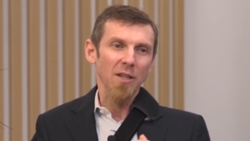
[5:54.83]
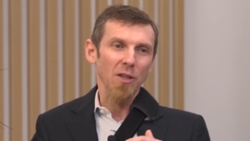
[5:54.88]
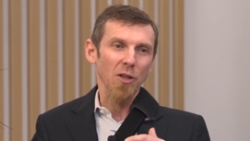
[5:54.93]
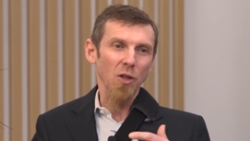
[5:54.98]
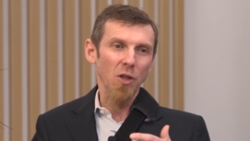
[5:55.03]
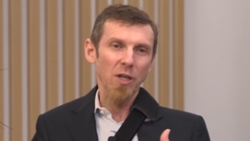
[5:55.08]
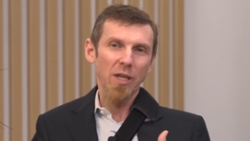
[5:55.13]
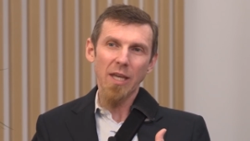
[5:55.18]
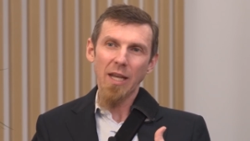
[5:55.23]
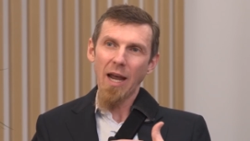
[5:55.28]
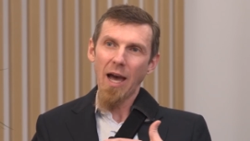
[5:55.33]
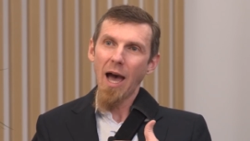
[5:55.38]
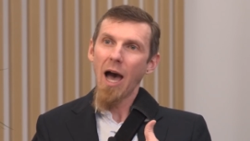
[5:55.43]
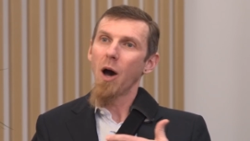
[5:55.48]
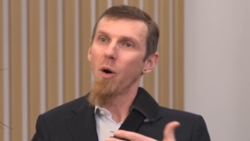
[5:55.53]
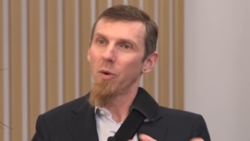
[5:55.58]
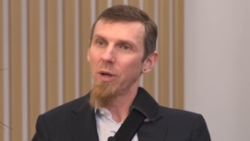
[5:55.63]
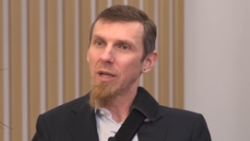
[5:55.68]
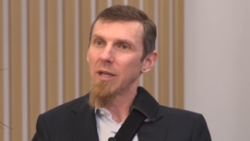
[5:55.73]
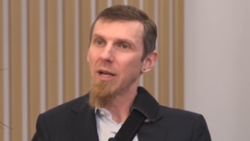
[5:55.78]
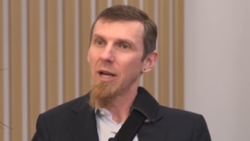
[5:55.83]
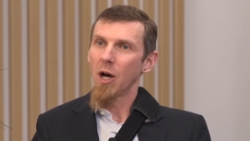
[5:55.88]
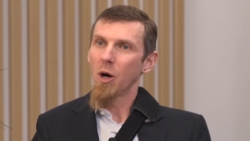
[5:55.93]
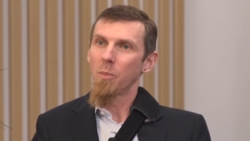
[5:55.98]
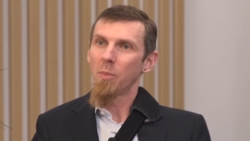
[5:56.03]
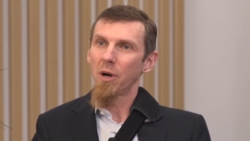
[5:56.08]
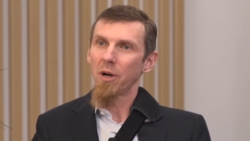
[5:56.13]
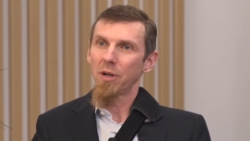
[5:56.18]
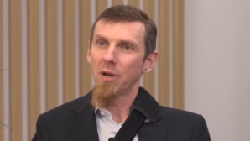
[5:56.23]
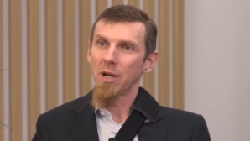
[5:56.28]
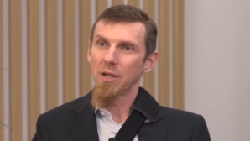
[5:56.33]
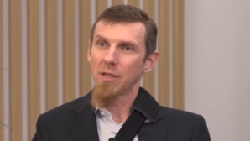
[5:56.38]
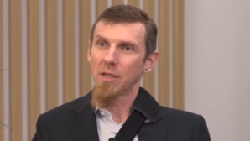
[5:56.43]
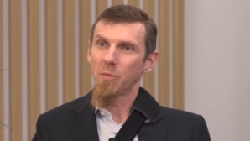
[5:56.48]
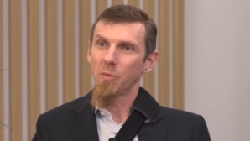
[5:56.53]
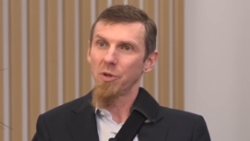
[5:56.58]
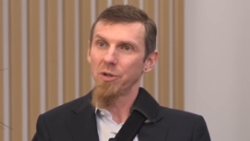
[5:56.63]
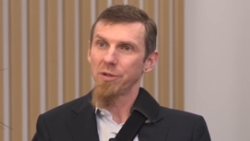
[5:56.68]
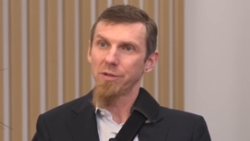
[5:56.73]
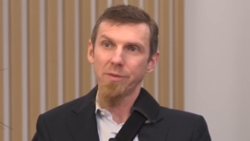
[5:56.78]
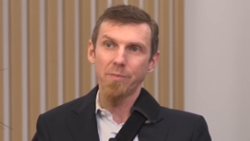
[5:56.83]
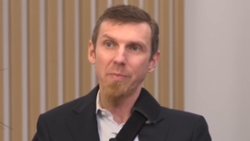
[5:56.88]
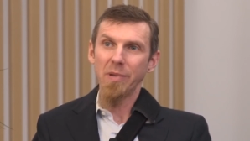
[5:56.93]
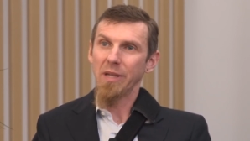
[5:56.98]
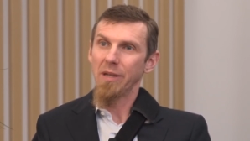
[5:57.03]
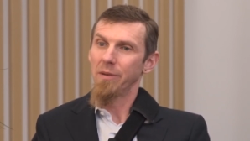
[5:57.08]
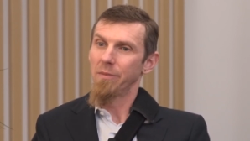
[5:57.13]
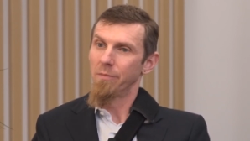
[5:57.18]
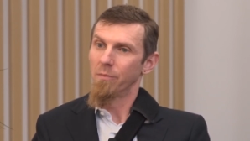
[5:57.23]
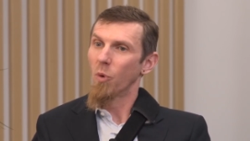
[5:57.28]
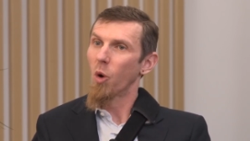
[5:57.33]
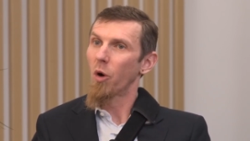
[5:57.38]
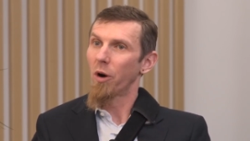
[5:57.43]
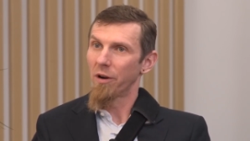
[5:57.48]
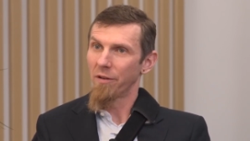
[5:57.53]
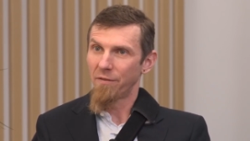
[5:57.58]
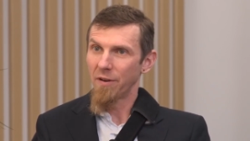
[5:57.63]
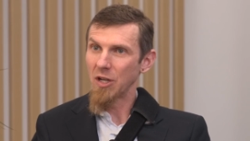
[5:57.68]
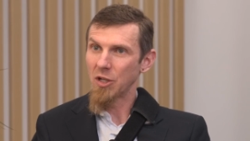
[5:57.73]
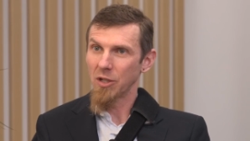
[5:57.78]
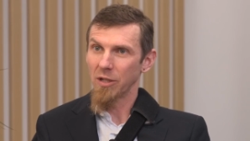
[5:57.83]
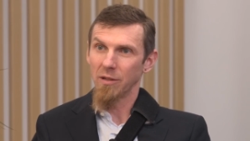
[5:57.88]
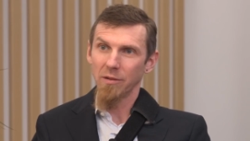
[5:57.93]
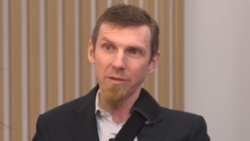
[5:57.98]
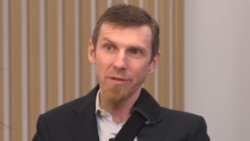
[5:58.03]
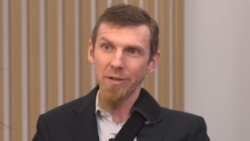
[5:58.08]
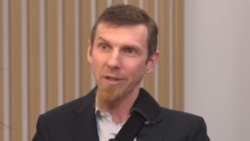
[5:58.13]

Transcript: looking at how we can help our customers be more efficient.